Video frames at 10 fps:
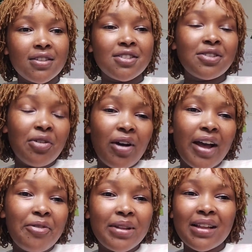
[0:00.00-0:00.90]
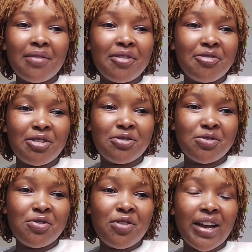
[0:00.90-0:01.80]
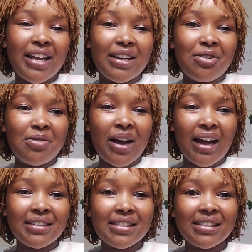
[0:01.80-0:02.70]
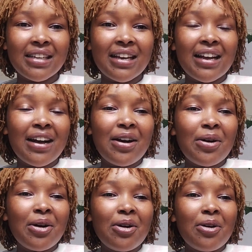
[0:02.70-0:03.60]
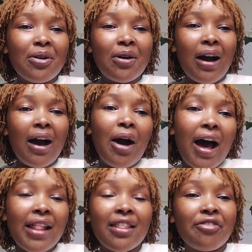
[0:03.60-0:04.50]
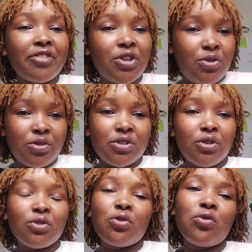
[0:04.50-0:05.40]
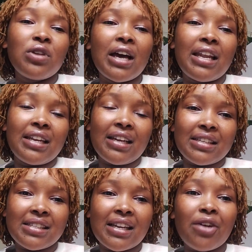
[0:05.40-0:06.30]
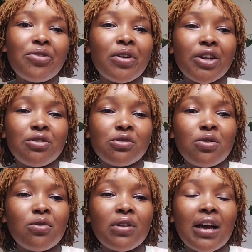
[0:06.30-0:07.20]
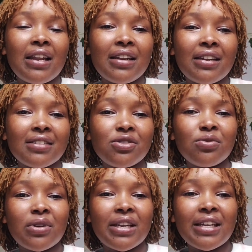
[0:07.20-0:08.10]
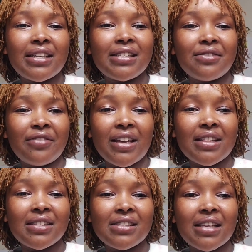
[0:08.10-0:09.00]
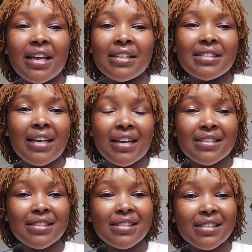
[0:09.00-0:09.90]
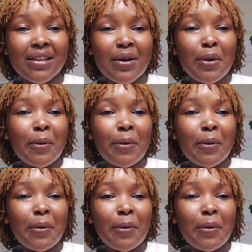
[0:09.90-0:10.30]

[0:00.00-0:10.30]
So I welcome everyone to go and look at other videos on Google Calendars and how you can use Google Calendars to create events and tasks